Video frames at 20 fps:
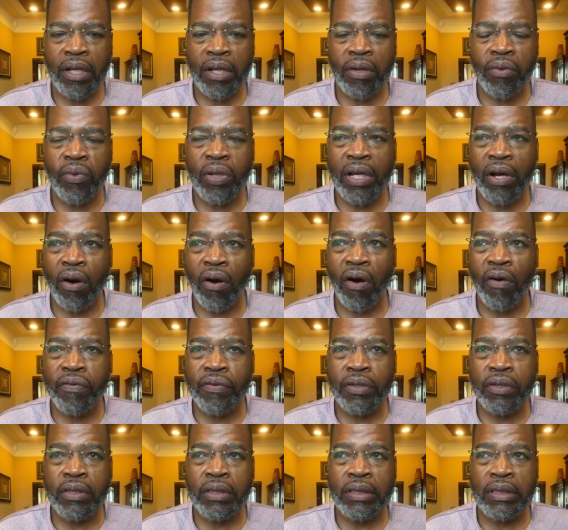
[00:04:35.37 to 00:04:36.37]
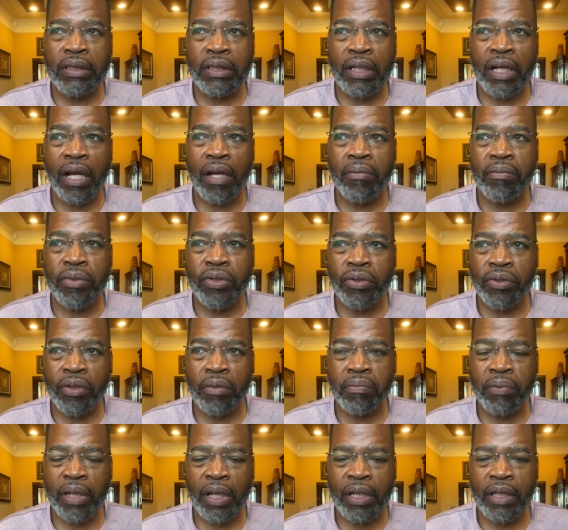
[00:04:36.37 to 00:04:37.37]
we often come to a
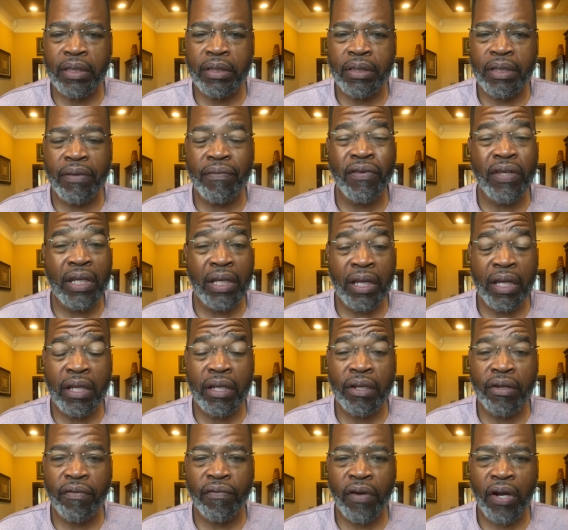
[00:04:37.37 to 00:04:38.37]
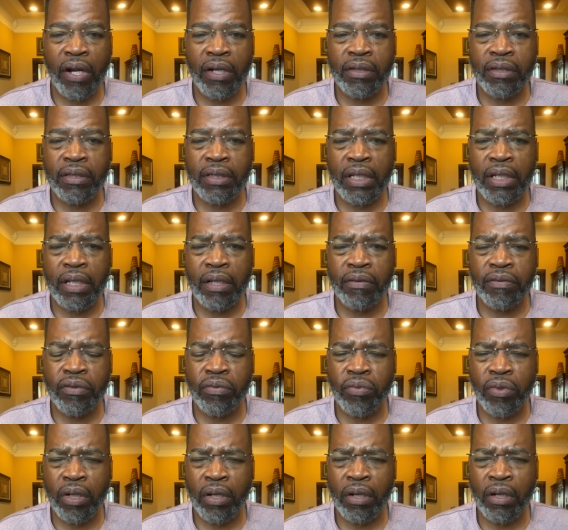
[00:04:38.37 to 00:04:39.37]
place of the end of ourselves
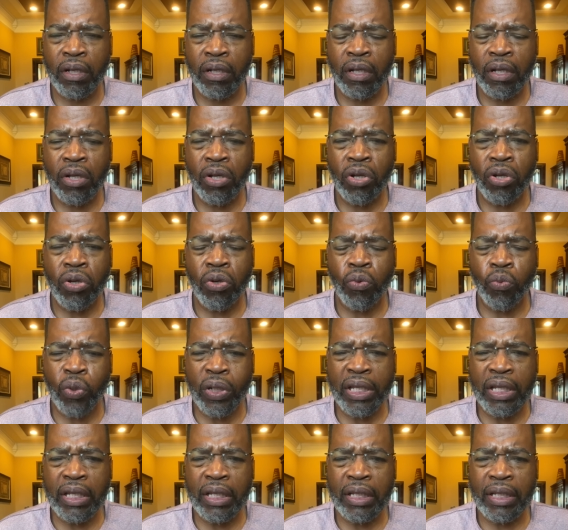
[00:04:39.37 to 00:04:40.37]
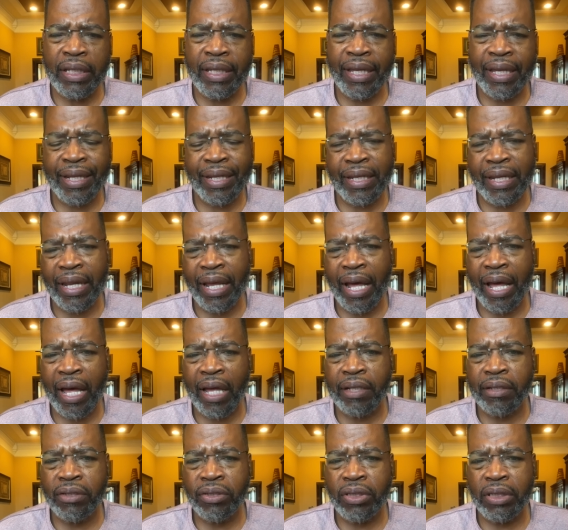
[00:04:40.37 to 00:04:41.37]
where we
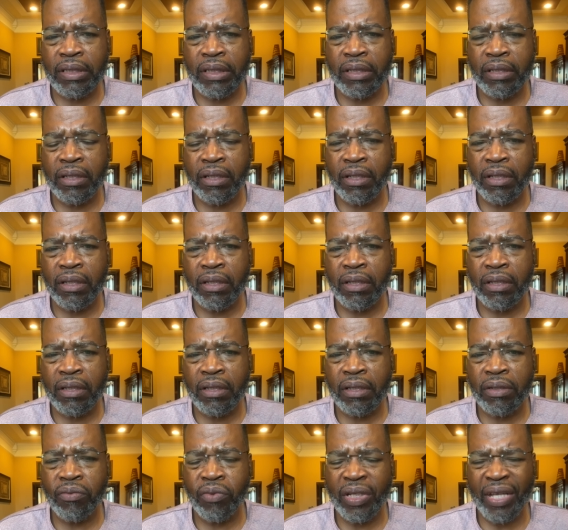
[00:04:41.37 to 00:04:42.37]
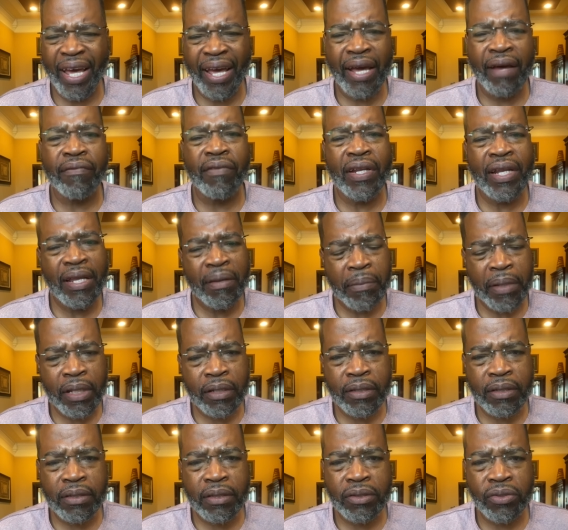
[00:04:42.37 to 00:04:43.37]
cannot, uh, we have
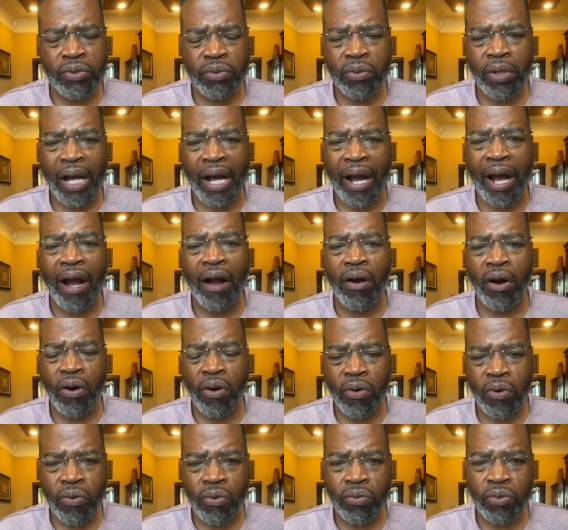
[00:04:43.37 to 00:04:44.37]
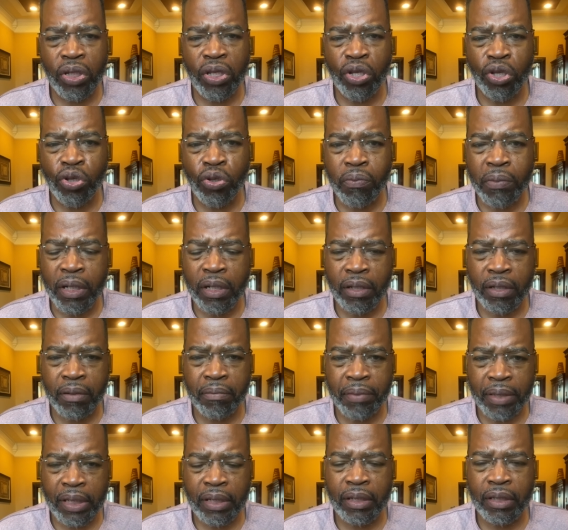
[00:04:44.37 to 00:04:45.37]
limits to our own human
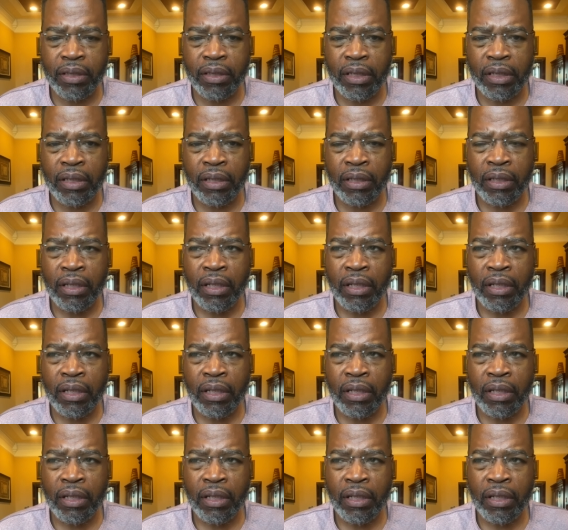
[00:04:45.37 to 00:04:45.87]
ability.